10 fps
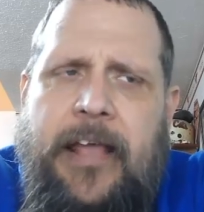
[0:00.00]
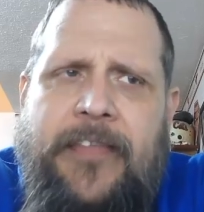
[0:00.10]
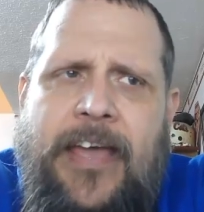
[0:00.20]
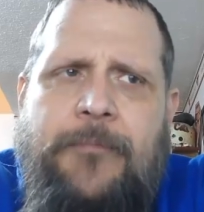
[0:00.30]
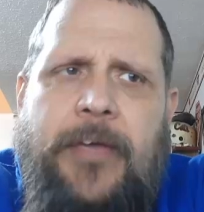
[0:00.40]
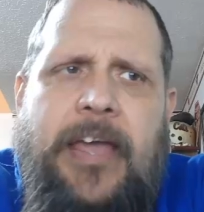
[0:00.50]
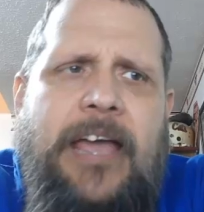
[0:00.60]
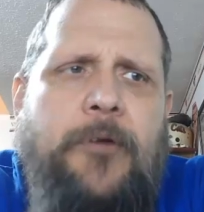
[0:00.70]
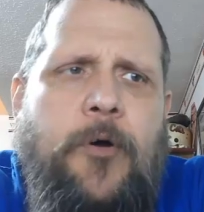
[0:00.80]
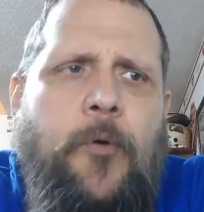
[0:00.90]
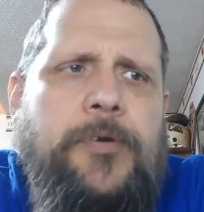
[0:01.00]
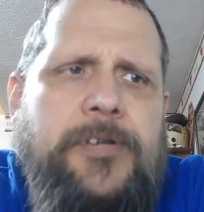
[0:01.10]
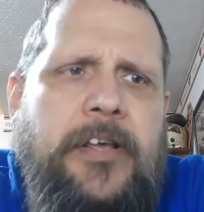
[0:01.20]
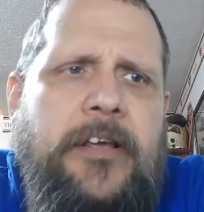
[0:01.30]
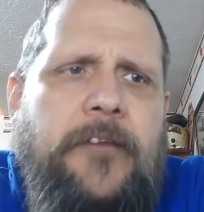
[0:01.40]
They became, of
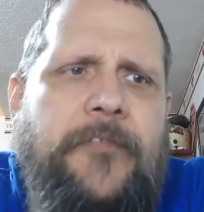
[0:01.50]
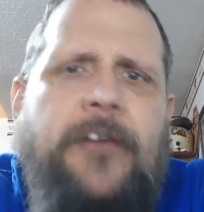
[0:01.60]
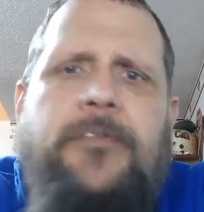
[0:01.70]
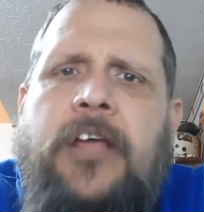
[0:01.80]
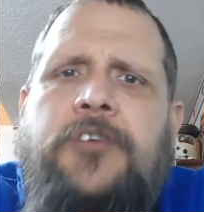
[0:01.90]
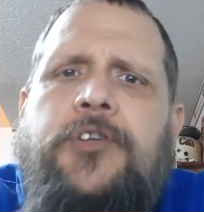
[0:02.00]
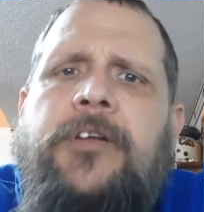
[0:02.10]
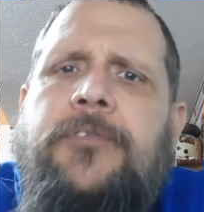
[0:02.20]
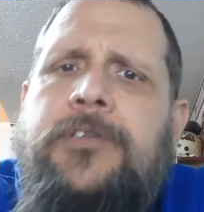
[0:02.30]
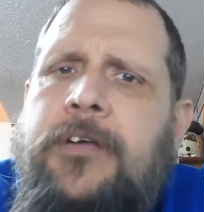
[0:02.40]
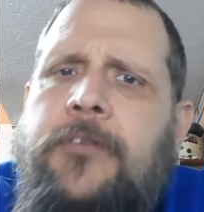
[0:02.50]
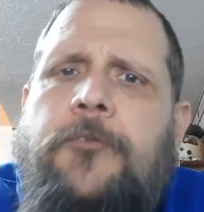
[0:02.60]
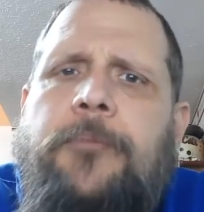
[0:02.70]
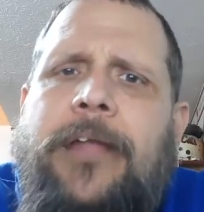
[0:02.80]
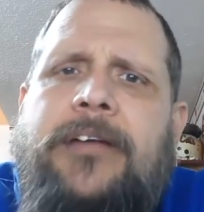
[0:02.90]
course, the foundation of the
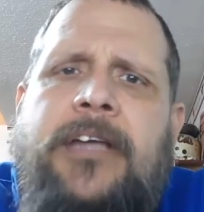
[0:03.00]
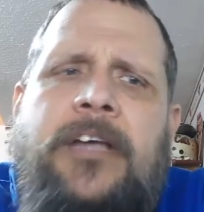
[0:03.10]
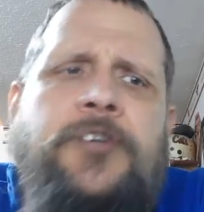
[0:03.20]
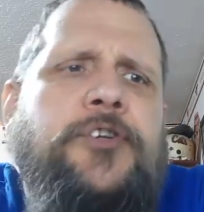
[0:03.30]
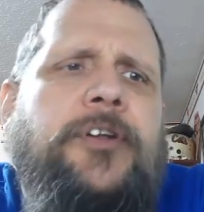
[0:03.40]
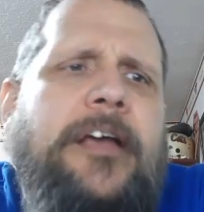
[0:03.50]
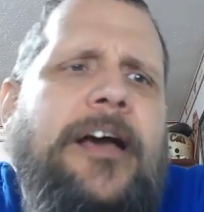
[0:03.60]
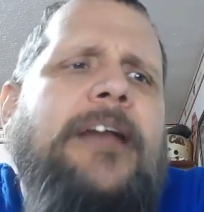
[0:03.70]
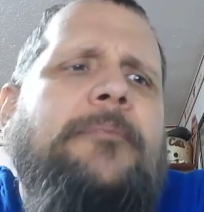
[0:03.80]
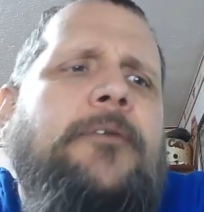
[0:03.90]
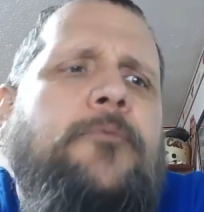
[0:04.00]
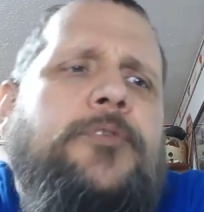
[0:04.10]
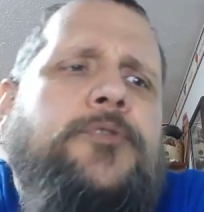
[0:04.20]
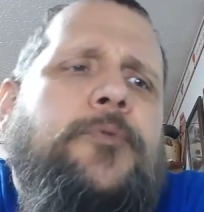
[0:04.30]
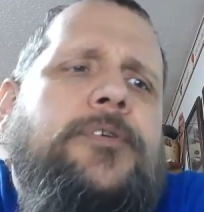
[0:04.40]
Southern plantation economy,
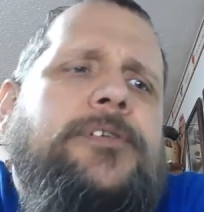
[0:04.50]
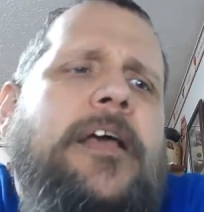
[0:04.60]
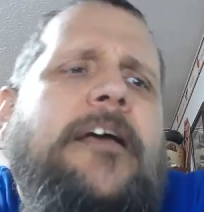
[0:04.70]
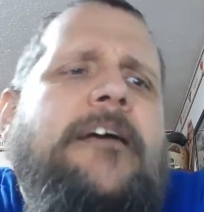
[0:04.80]
which was